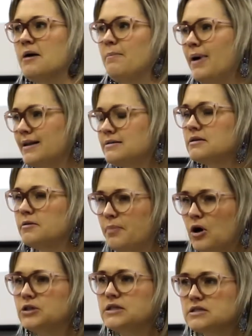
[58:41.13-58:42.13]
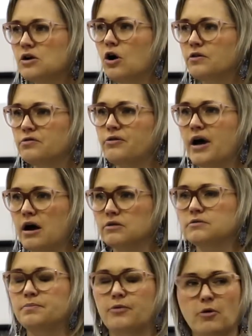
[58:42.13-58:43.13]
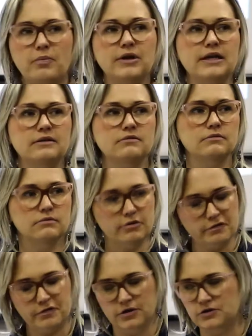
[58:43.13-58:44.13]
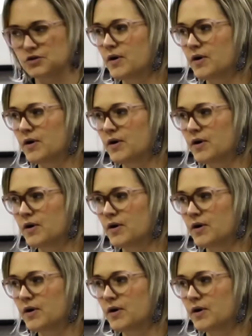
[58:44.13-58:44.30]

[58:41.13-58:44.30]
but the parties are throughout properly referred to